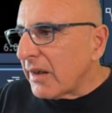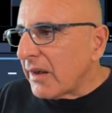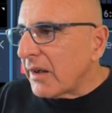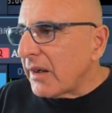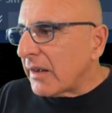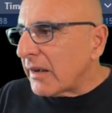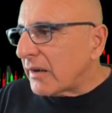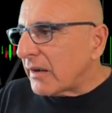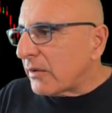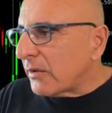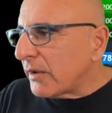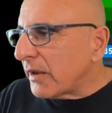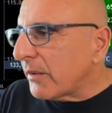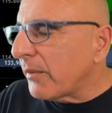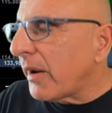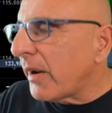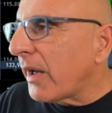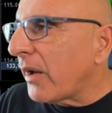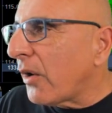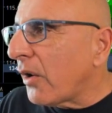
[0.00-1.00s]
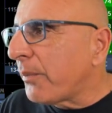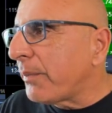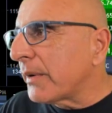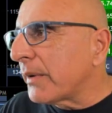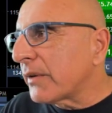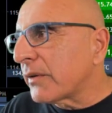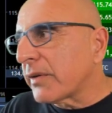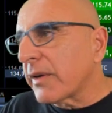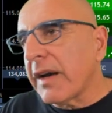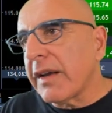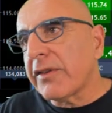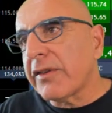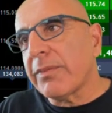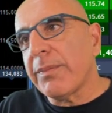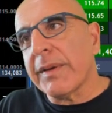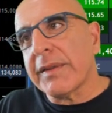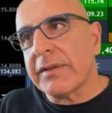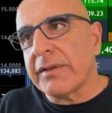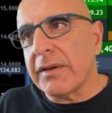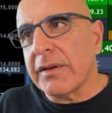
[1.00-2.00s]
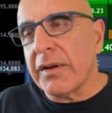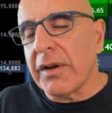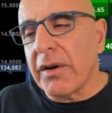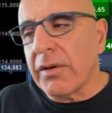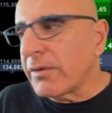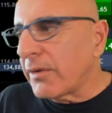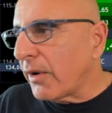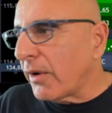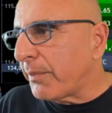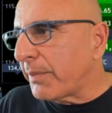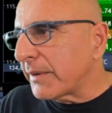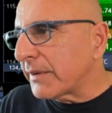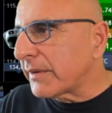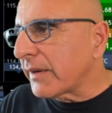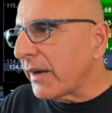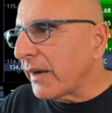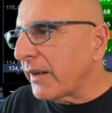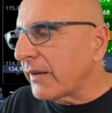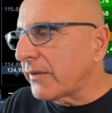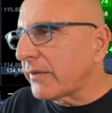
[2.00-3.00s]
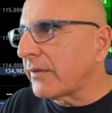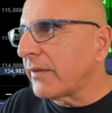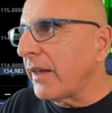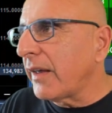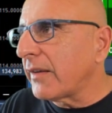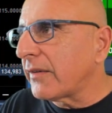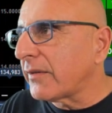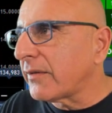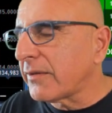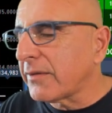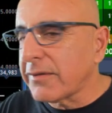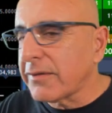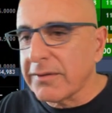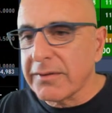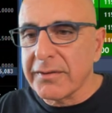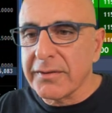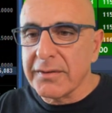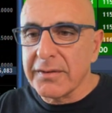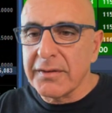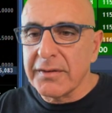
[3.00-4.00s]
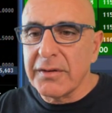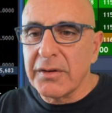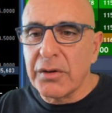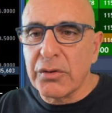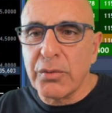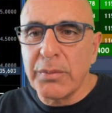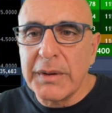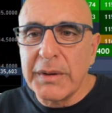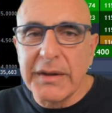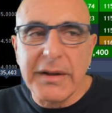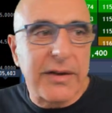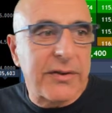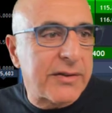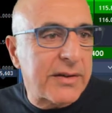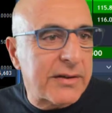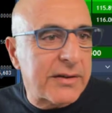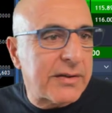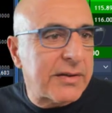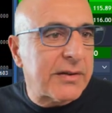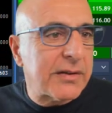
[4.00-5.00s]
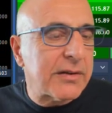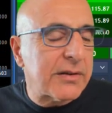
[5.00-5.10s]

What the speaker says: including my open trades, but you know, open trades, that's not to be trusted.